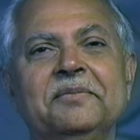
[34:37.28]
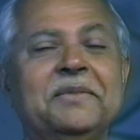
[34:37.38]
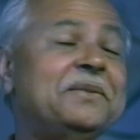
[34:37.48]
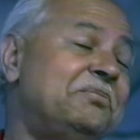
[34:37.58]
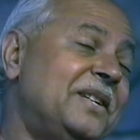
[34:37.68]

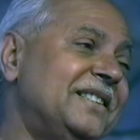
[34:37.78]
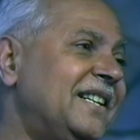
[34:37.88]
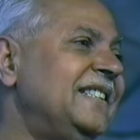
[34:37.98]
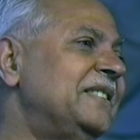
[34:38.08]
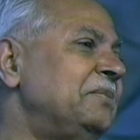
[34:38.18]
But
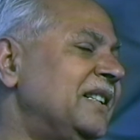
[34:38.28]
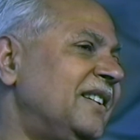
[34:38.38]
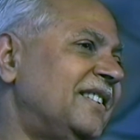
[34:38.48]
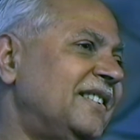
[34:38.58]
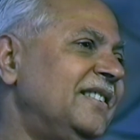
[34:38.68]
mother is
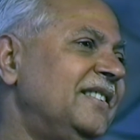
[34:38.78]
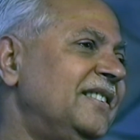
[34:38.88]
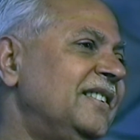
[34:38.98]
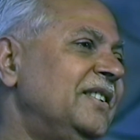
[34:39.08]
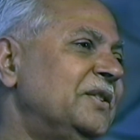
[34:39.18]
mother,
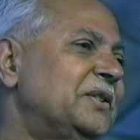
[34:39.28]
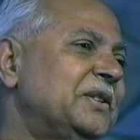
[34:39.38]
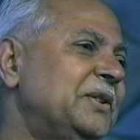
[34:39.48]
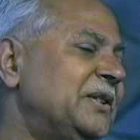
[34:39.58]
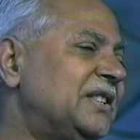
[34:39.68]

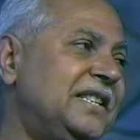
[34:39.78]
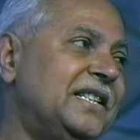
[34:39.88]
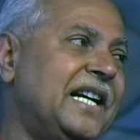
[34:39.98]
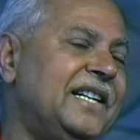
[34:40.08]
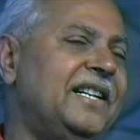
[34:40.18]
so she
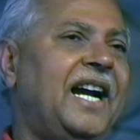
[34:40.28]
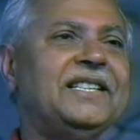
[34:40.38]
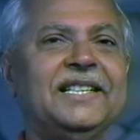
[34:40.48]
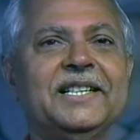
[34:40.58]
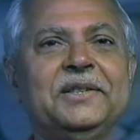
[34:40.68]

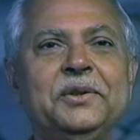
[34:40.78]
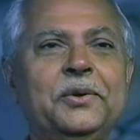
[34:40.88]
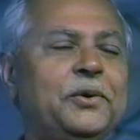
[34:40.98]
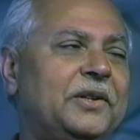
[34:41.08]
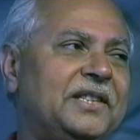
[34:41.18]
cannot
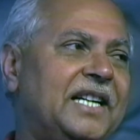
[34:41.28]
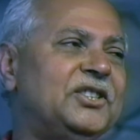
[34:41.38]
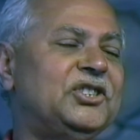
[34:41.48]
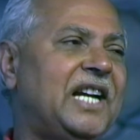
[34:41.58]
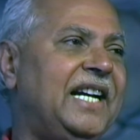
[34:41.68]
ignore
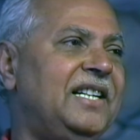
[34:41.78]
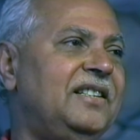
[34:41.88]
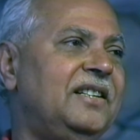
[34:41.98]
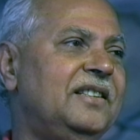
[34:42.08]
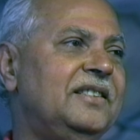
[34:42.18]
that child